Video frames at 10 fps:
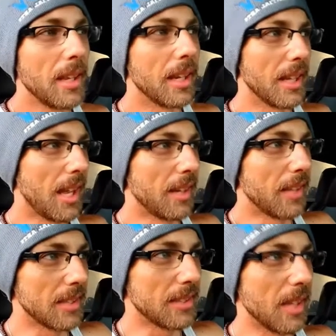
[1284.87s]
Again,
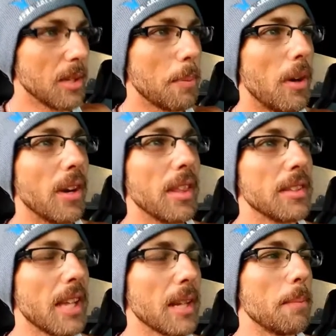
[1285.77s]
that's the other part of the
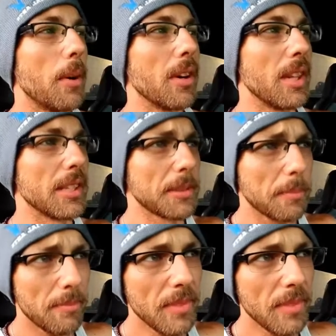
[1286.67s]
second part of this.